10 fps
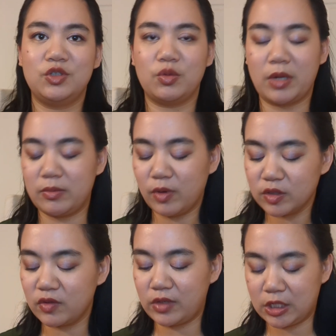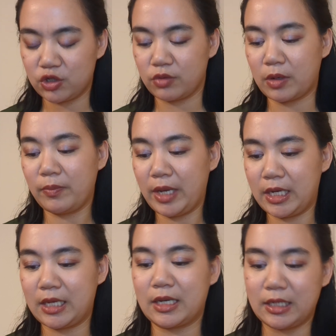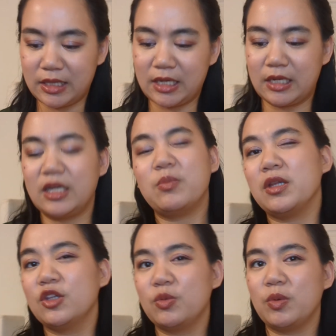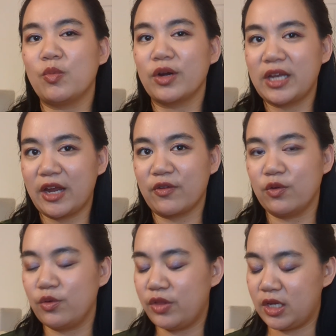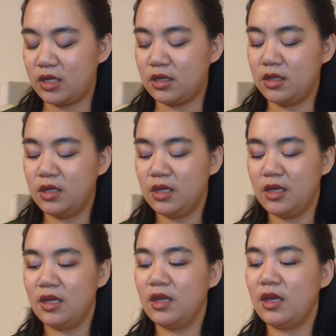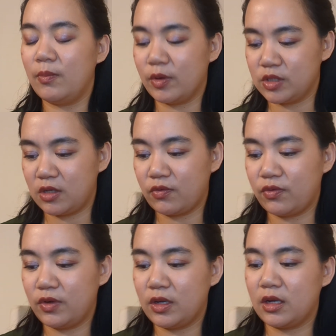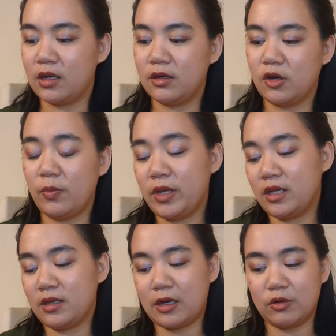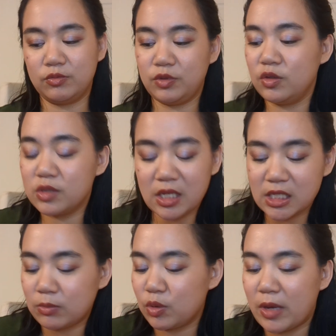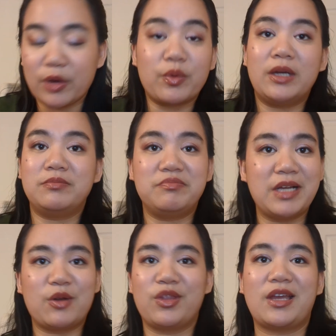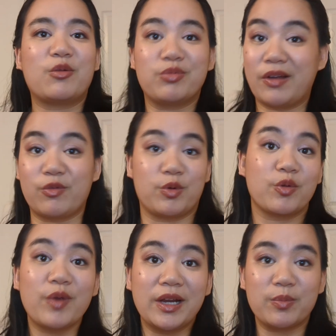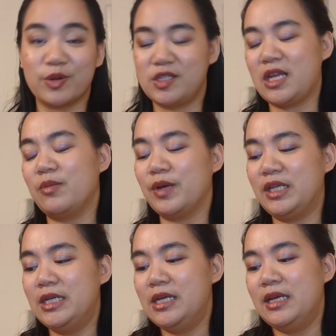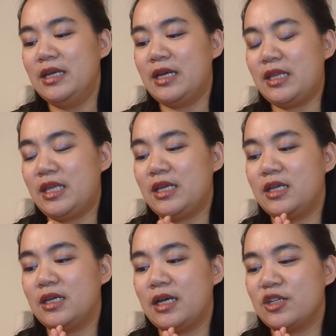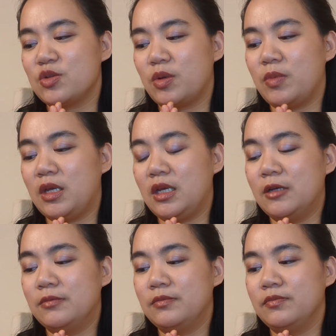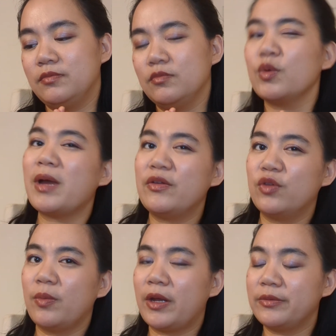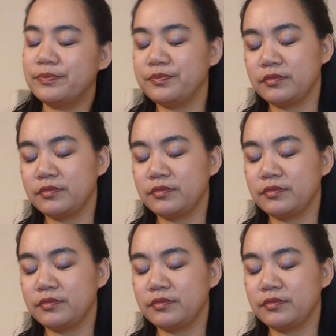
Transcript: Due to my impulsive nature around panning, I think I need to be a little bit more careful than impulsive. Albeit I'll use things up no matter what. I don't think I'll ever regret it per se, but I think I just want to be more mindful about it.